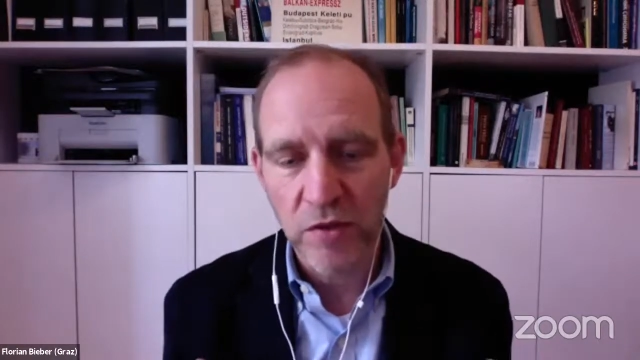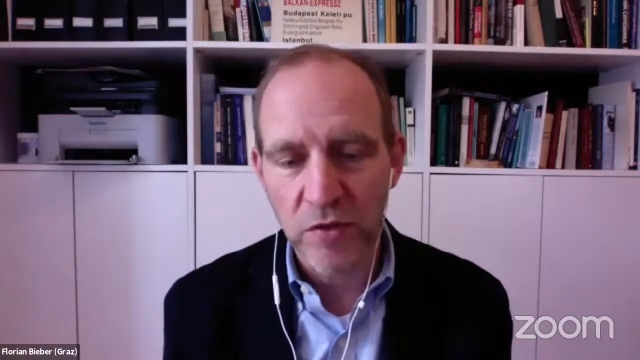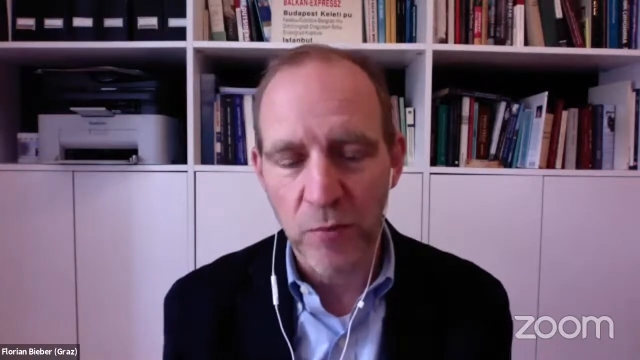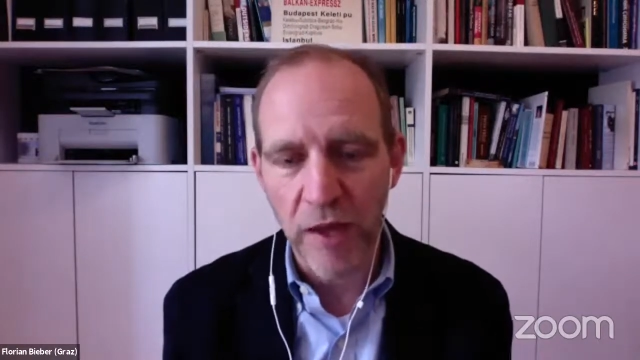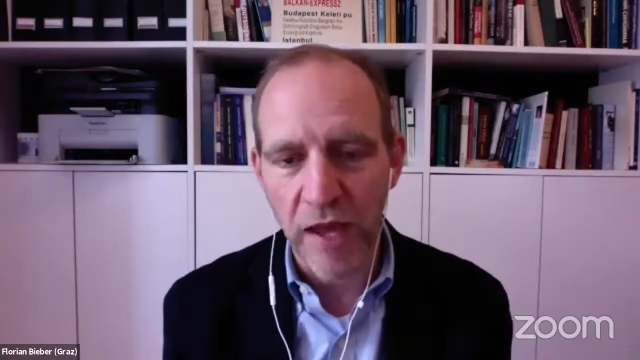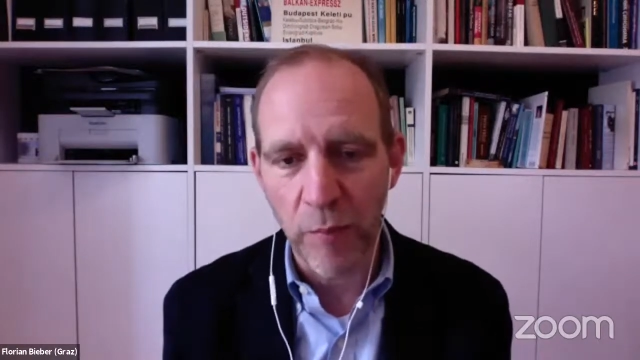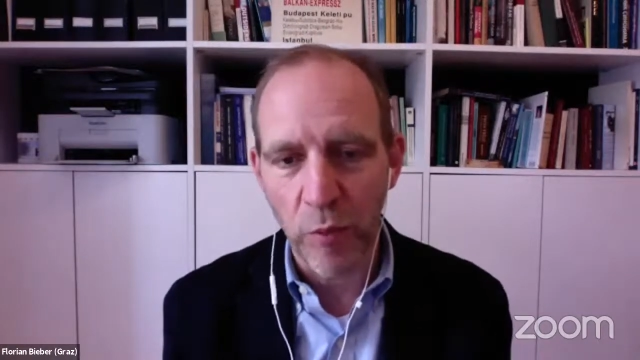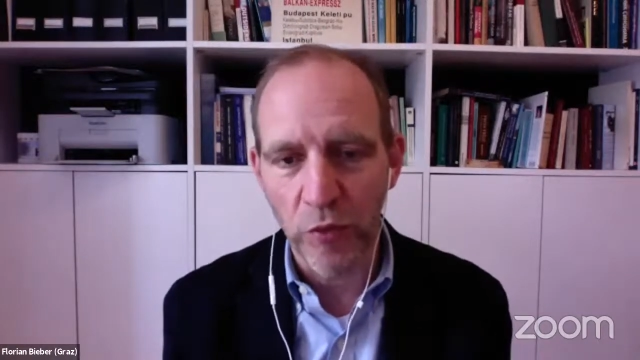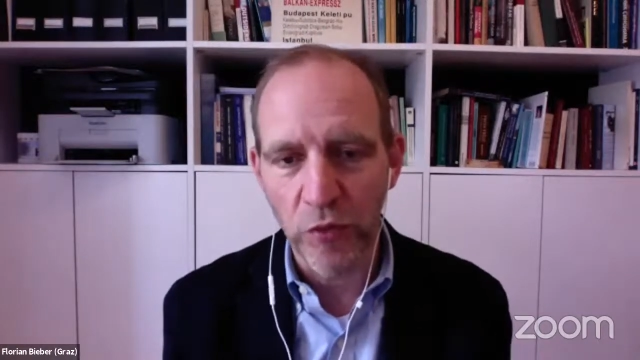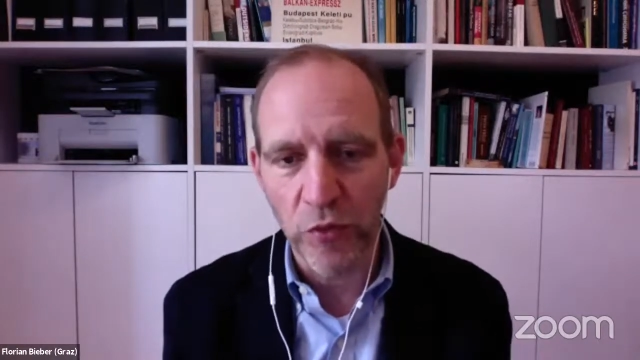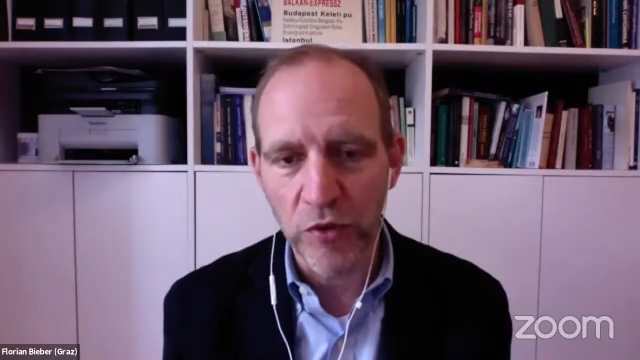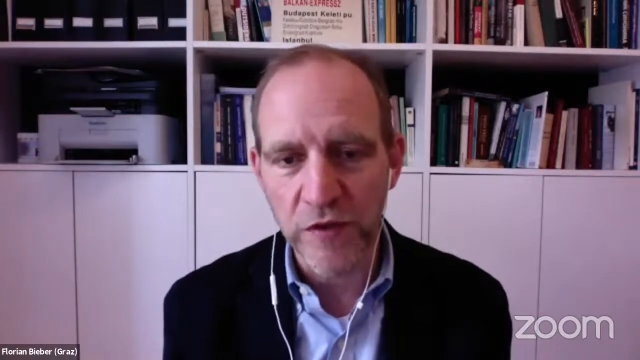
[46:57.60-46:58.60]
to be able
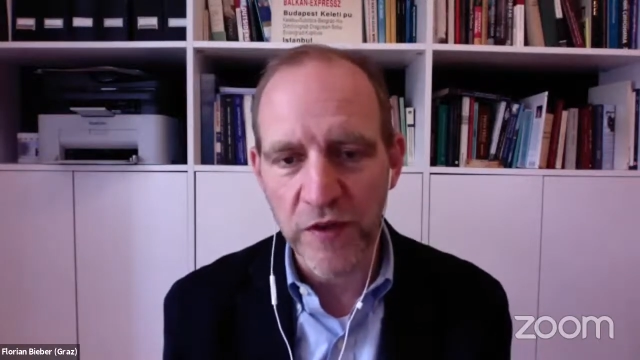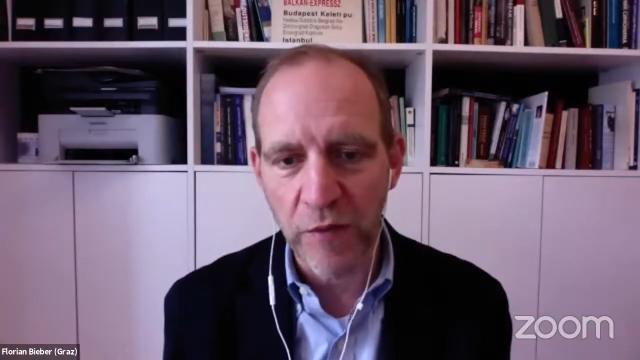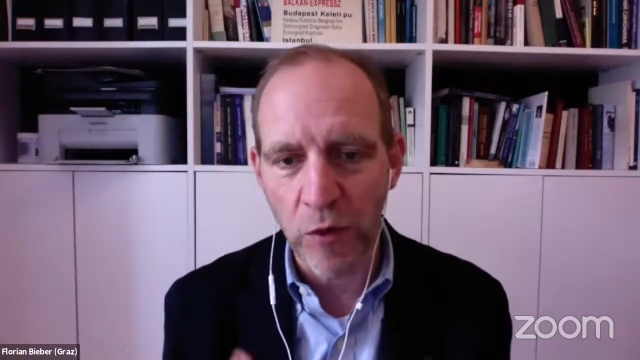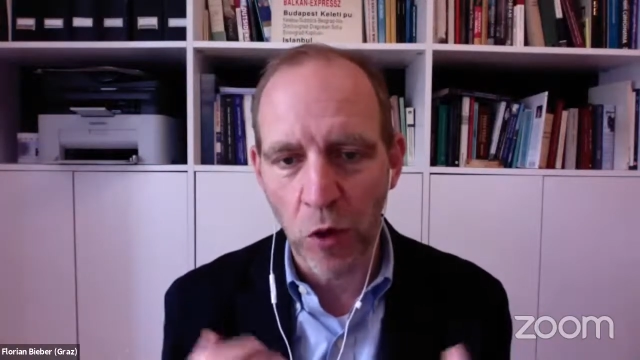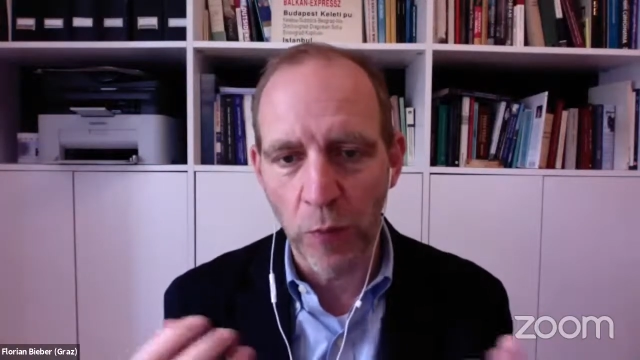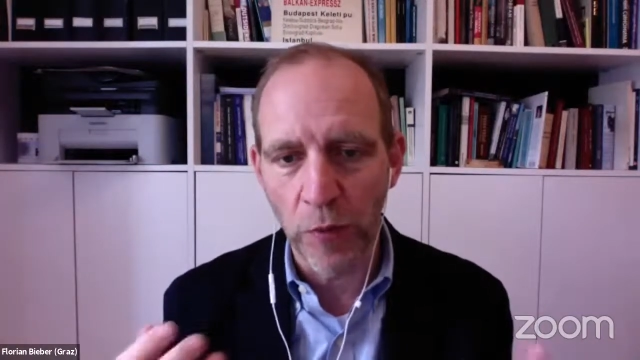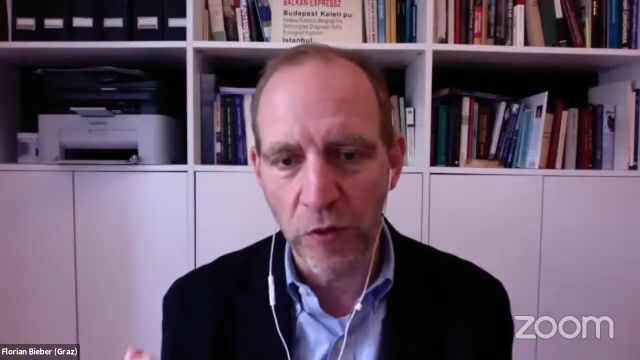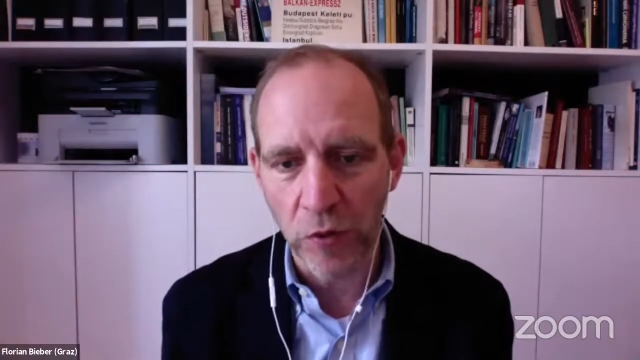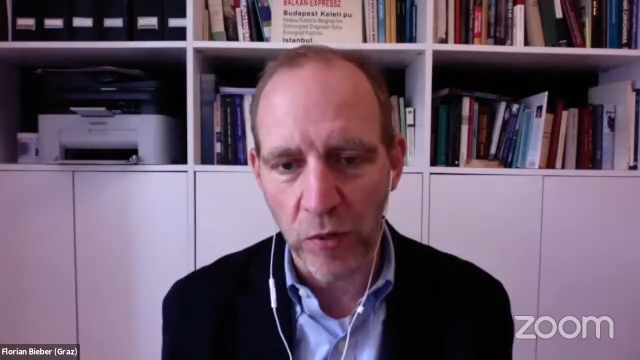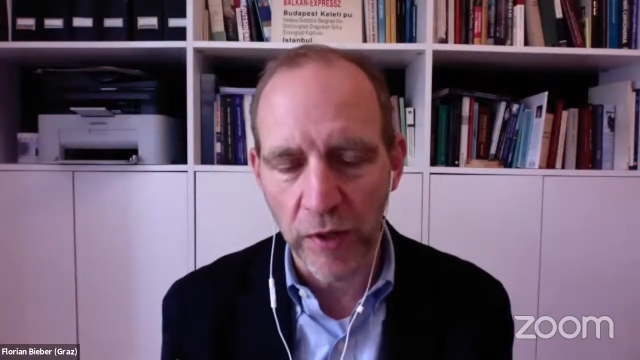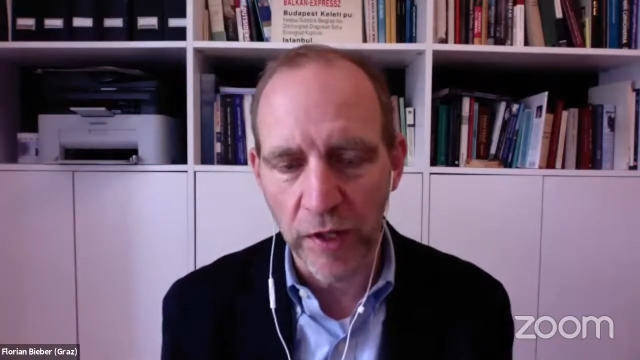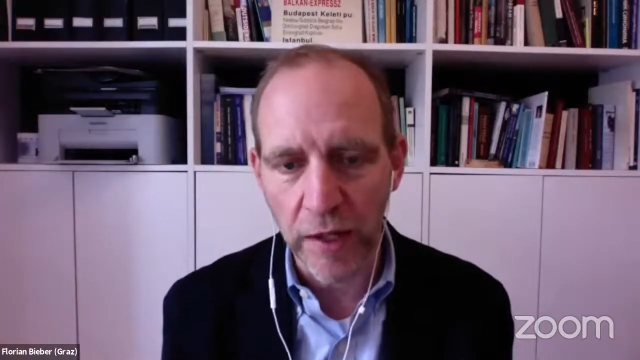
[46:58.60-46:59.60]
to just have an open
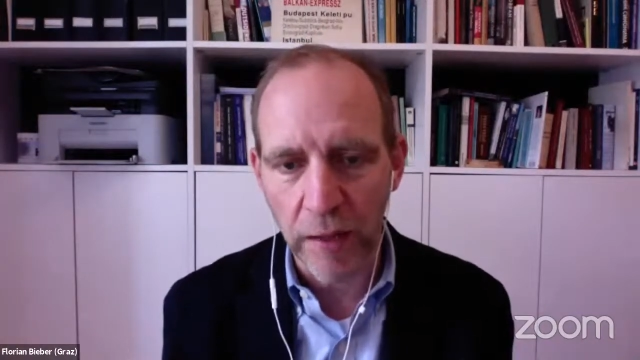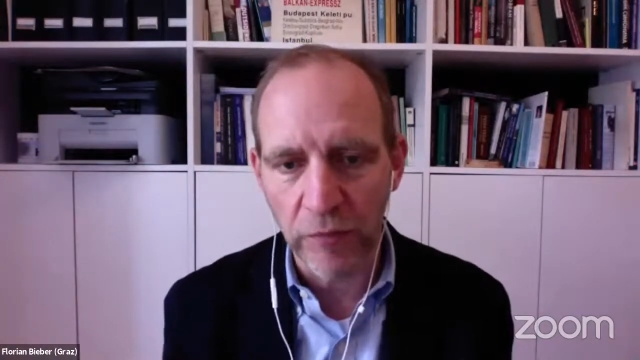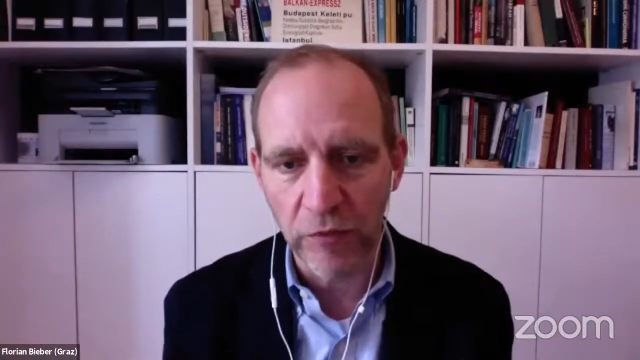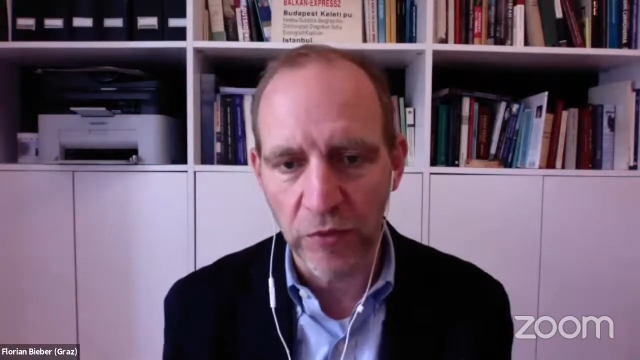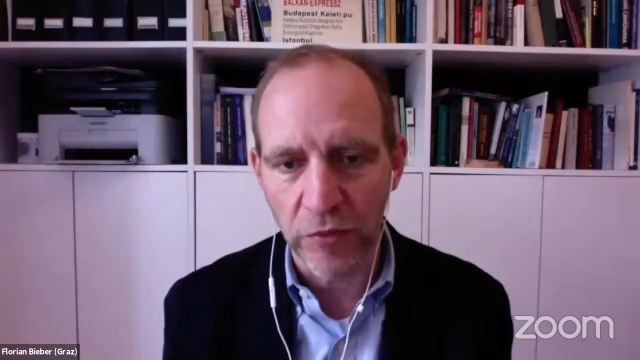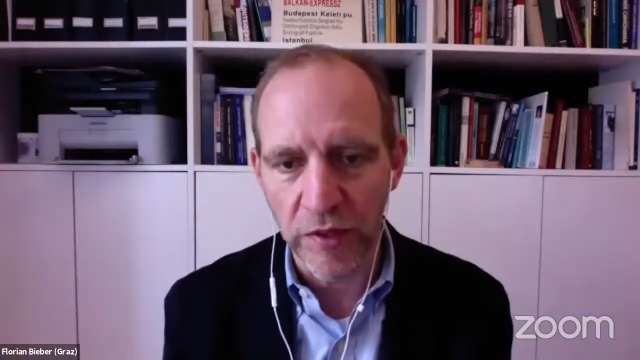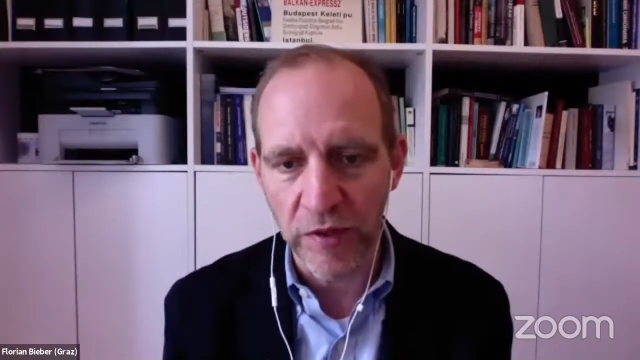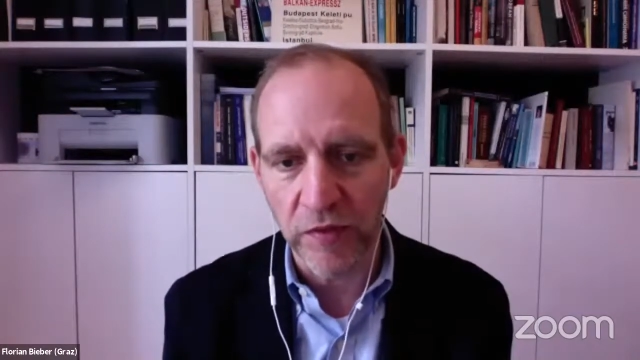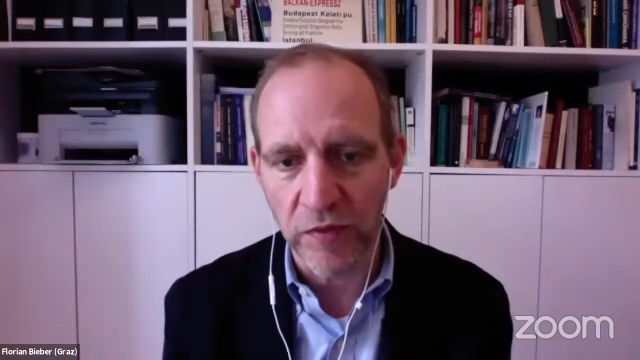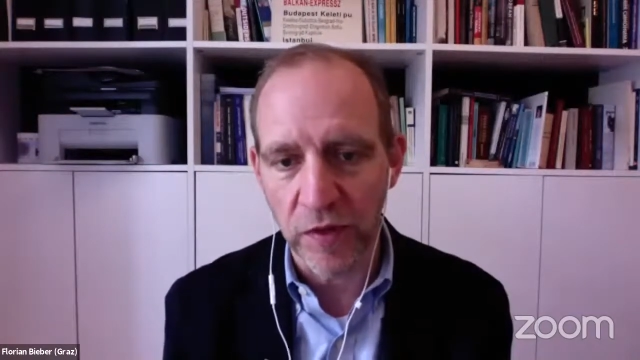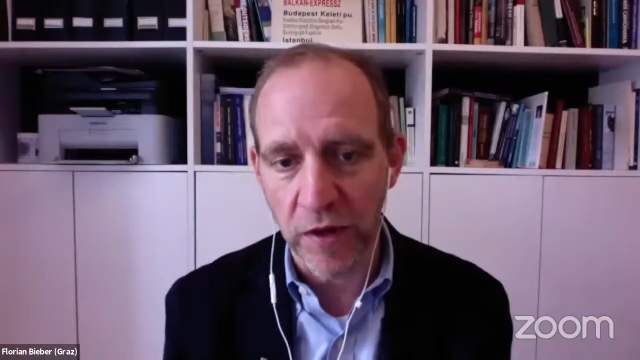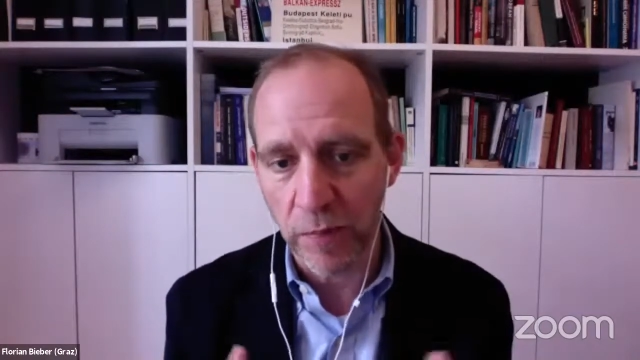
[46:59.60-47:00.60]
door when it comes to these
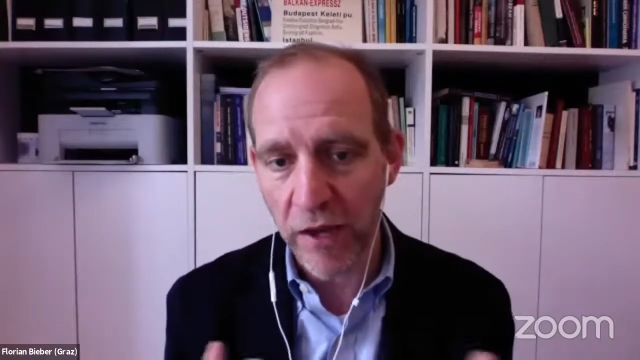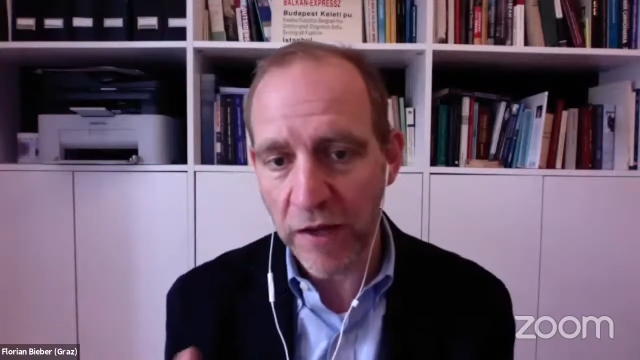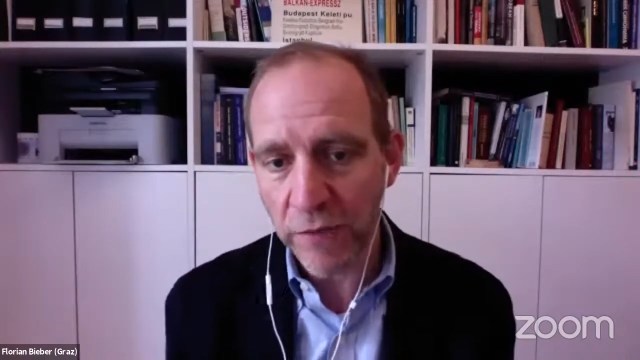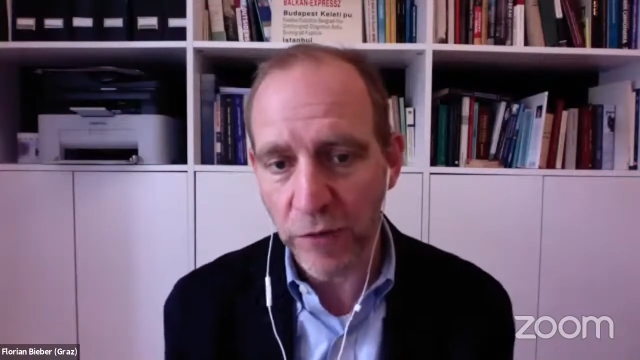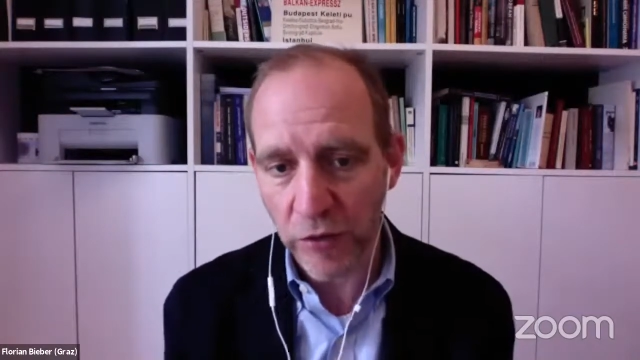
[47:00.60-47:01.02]
very painful